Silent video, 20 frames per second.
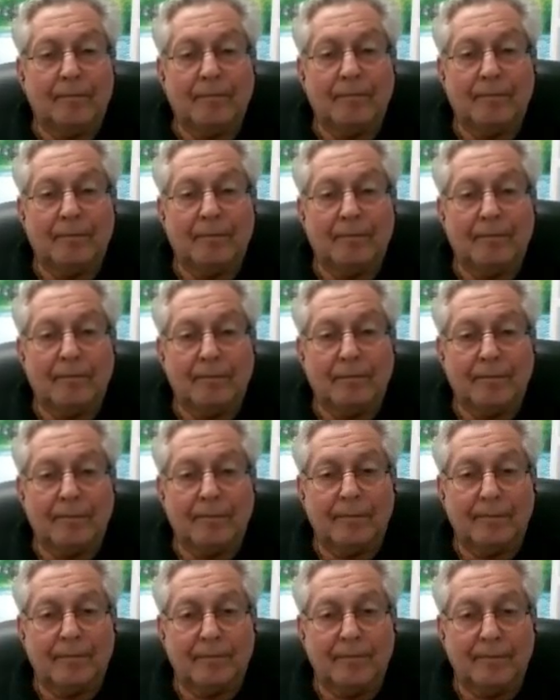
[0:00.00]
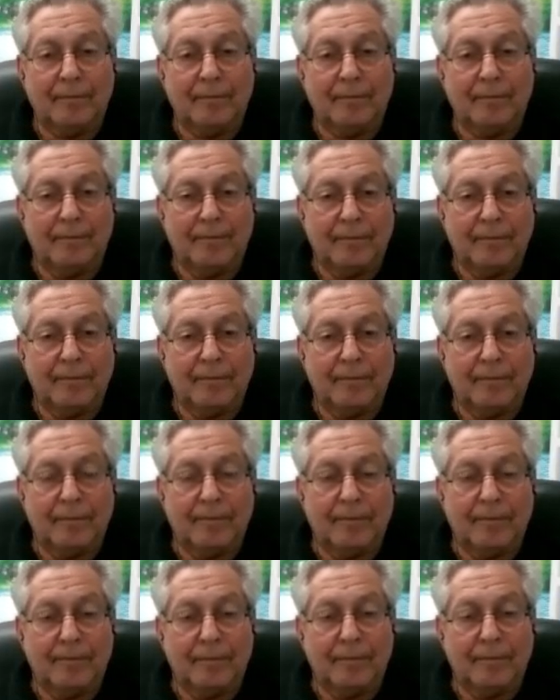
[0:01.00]

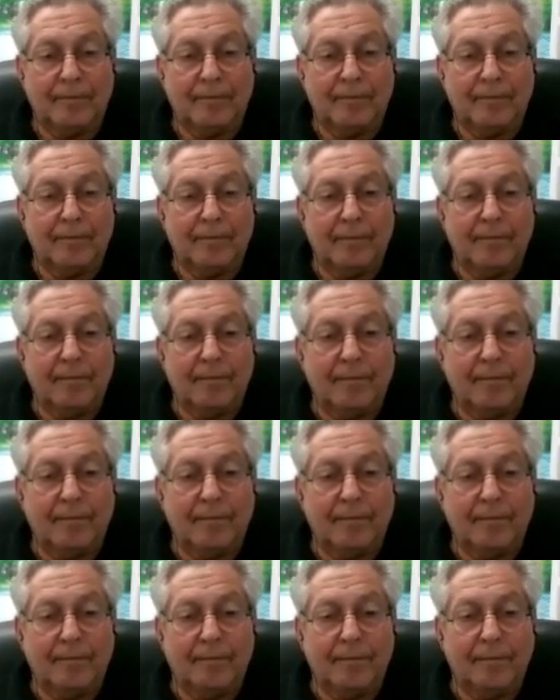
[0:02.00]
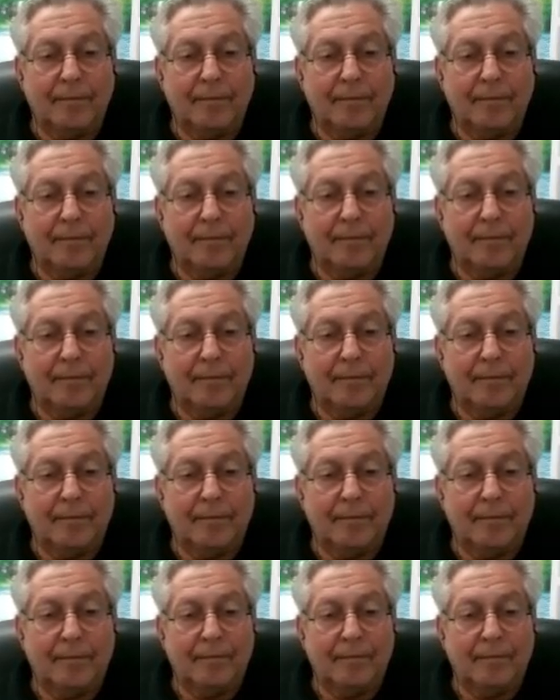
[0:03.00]

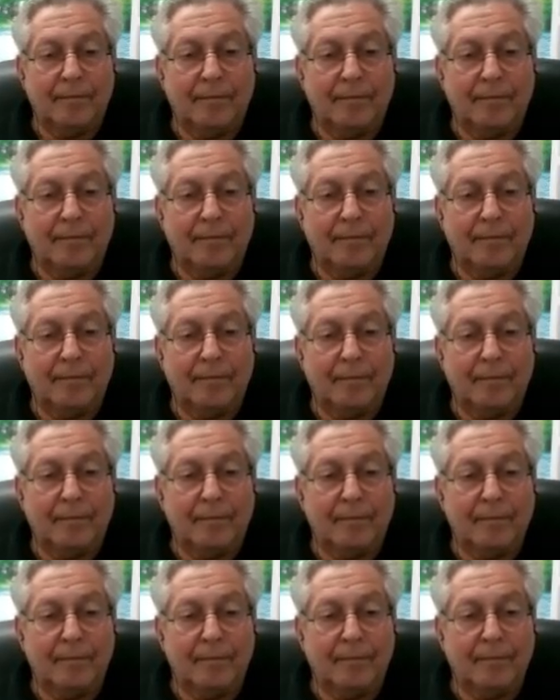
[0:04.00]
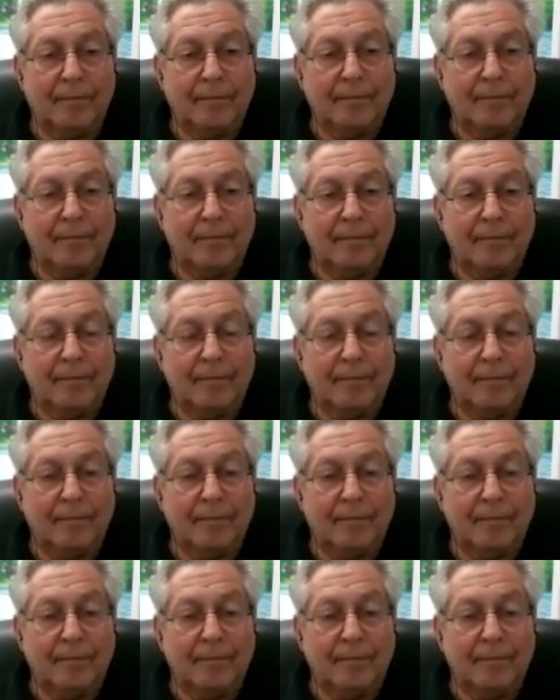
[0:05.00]
[no speech]